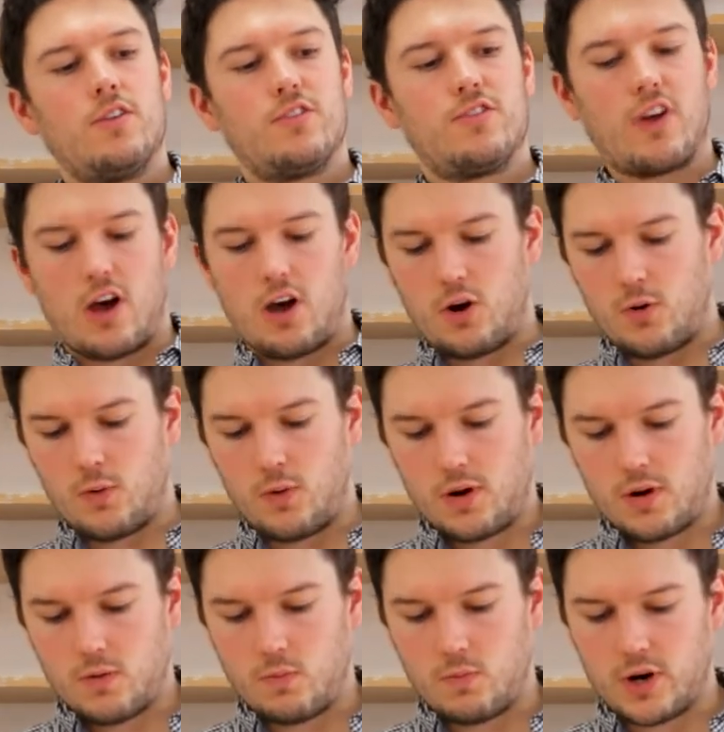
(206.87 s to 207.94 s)

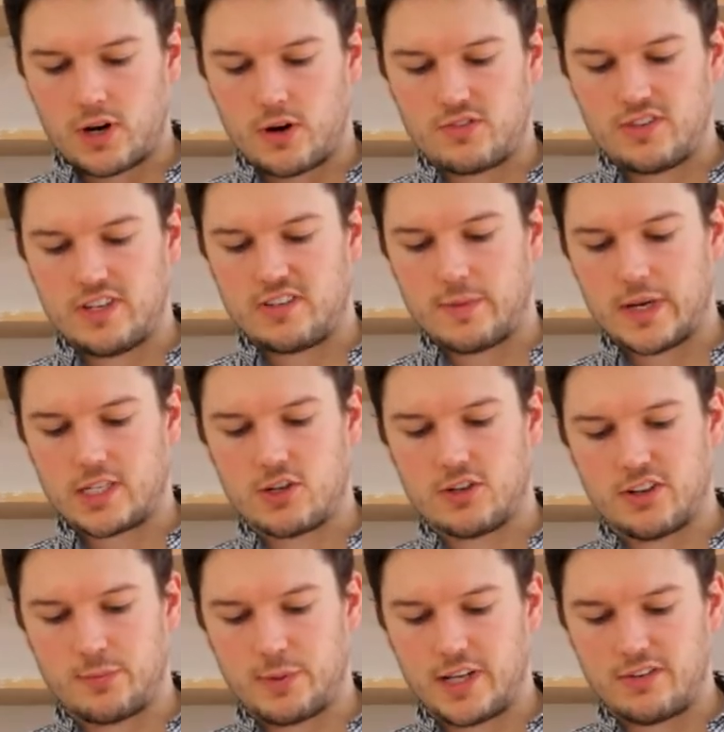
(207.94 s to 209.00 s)
So we're going to need to make sure
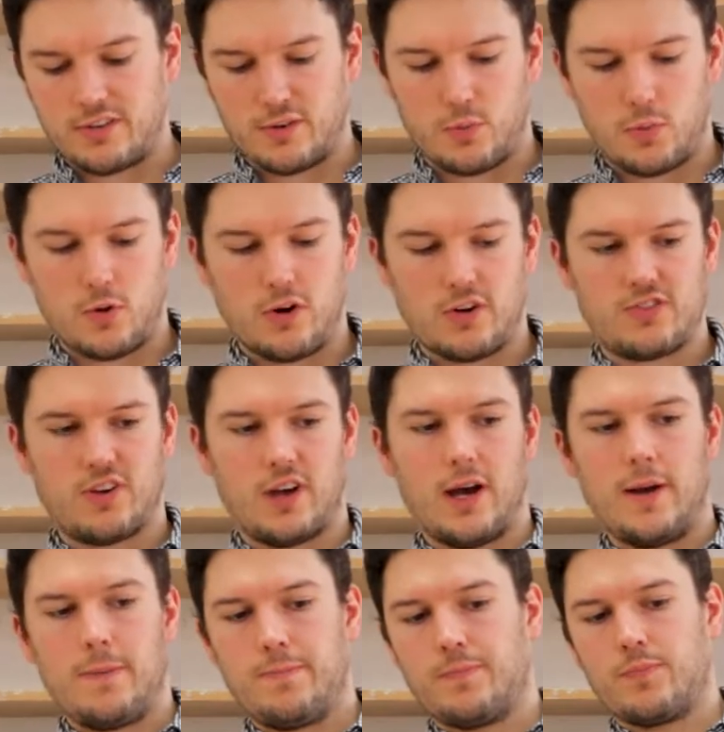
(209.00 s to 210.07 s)
there's plenty of
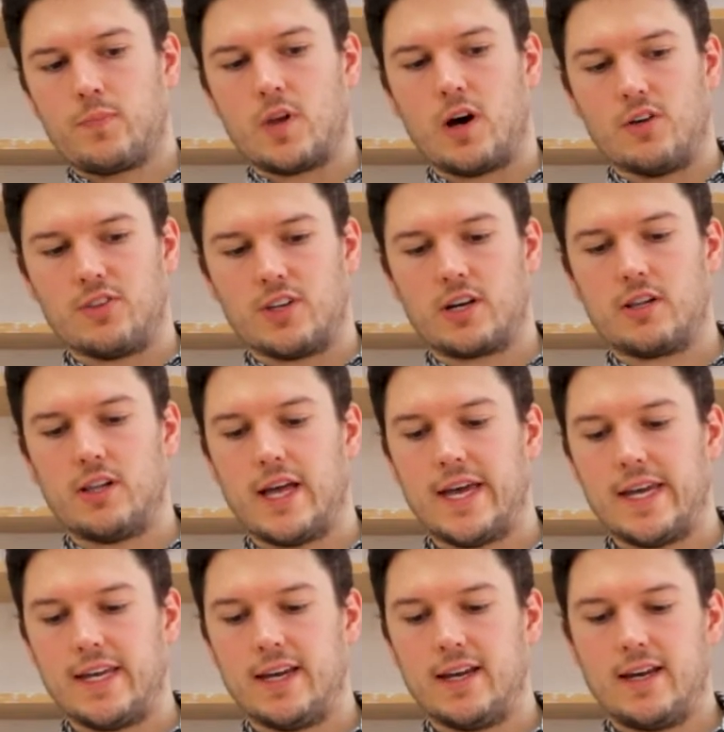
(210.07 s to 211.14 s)
water on the
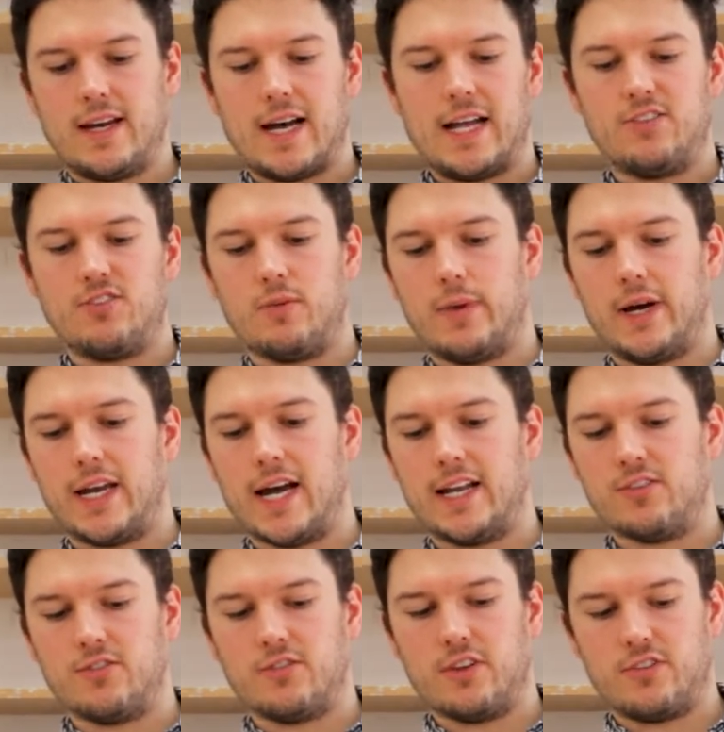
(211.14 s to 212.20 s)
clay and on my
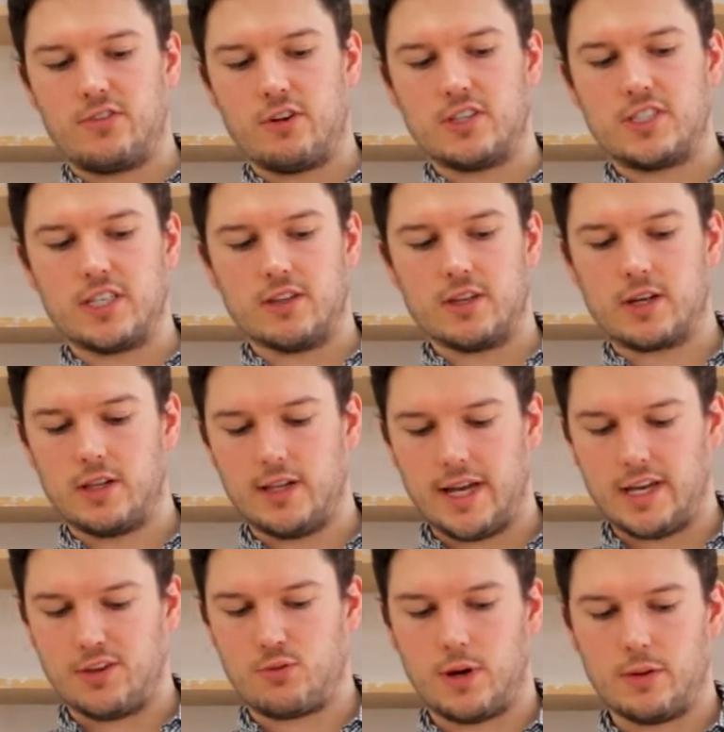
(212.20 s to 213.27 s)
hand that's touching the
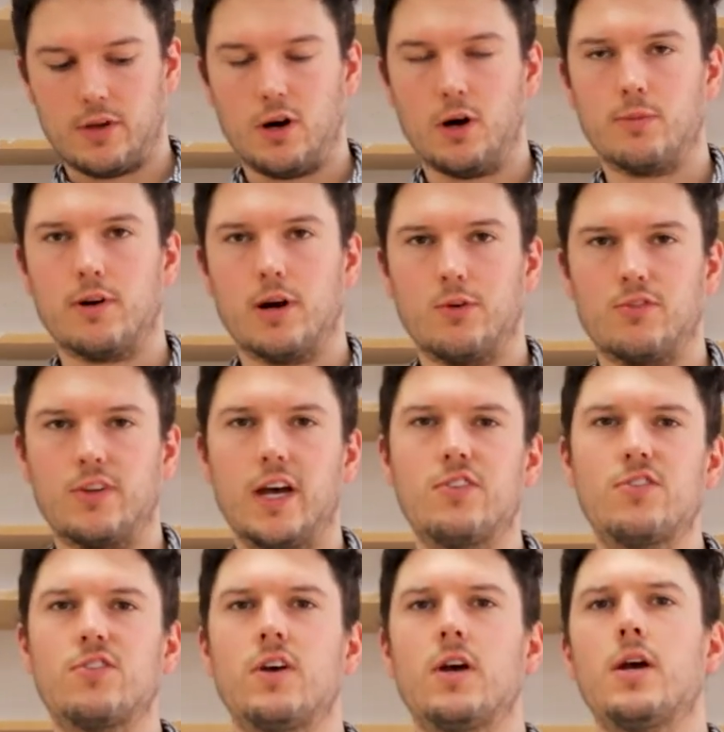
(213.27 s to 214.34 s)
clay throughout the whole
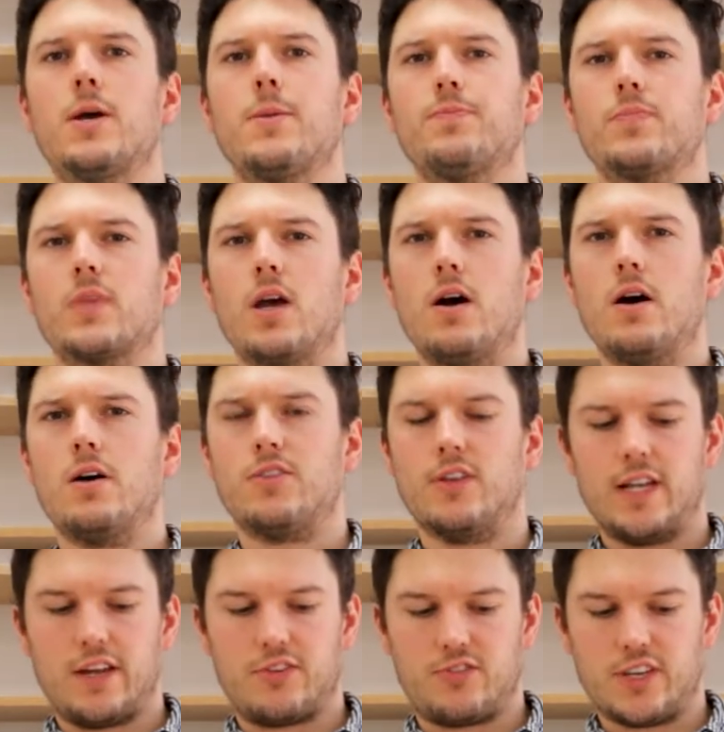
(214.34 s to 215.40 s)
process. The
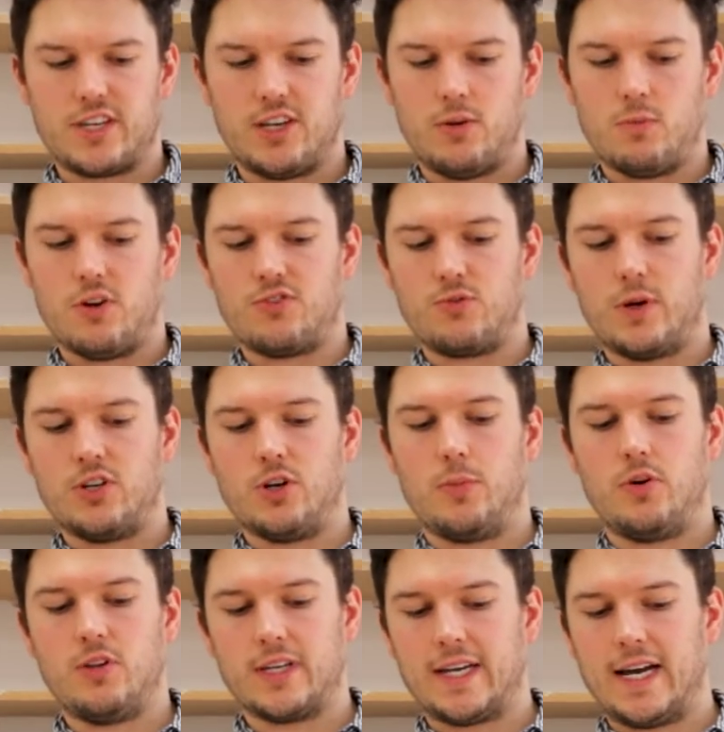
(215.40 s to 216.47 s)
last thing you want when you're
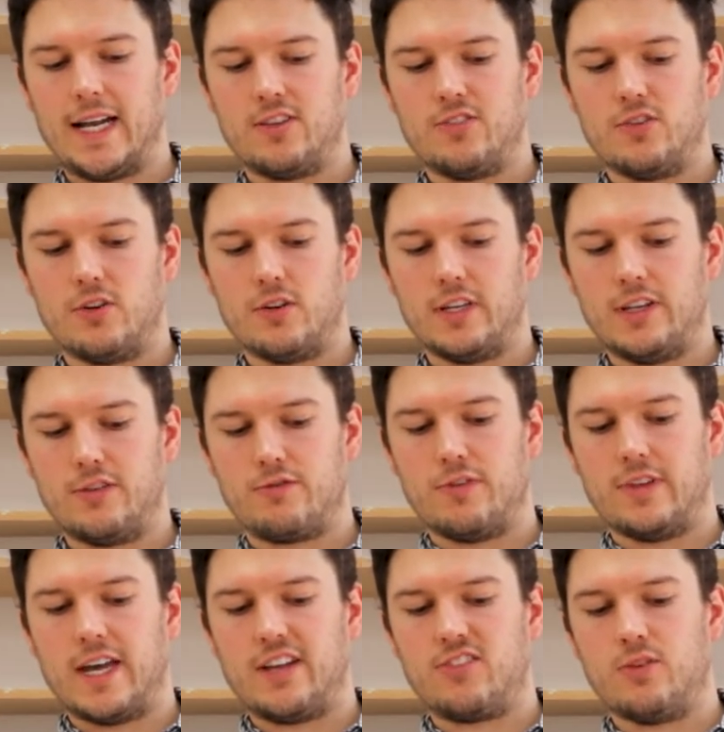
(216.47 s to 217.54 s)
pulling a handle is
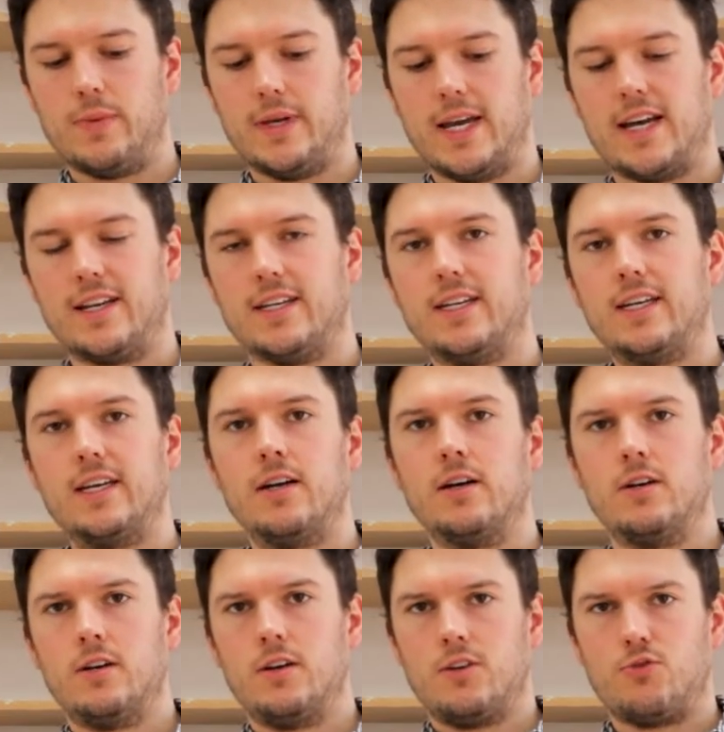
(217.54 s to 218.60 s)
for there to be any
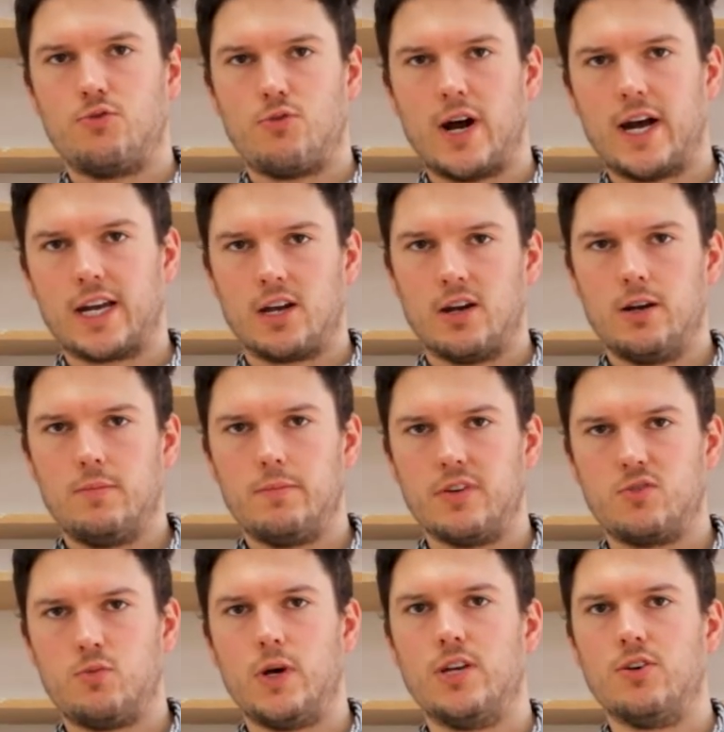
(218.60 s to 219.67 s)
drag
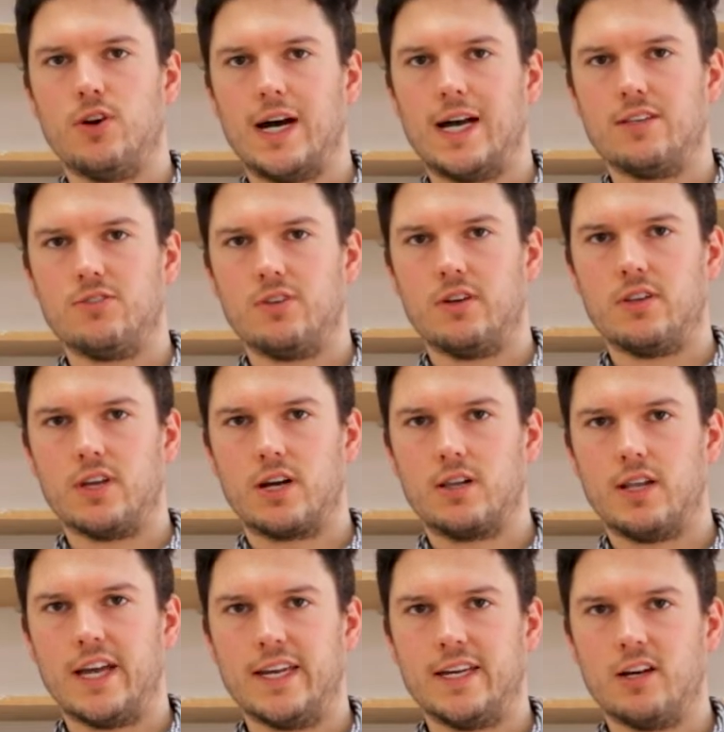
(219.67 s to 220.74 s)
between your hand and the
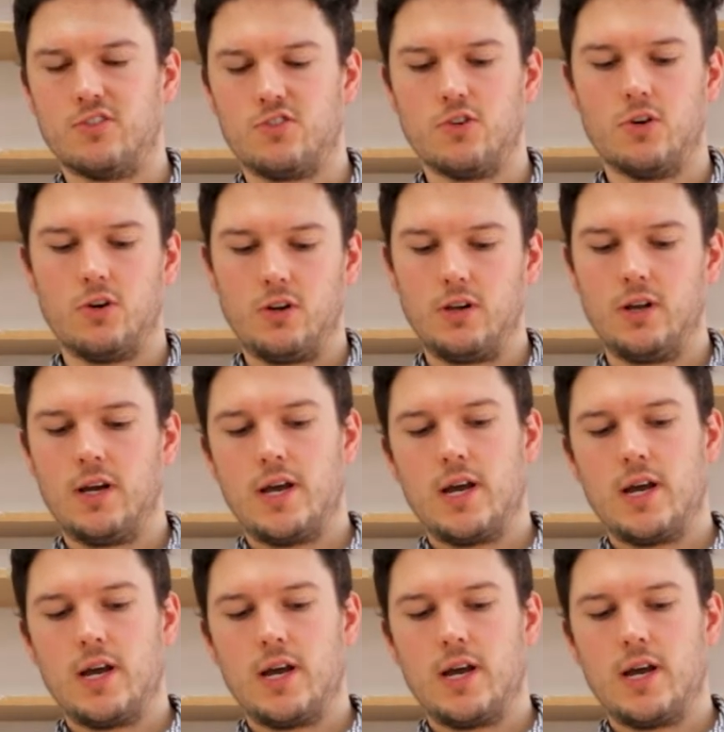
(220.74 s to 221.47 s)
clay at all,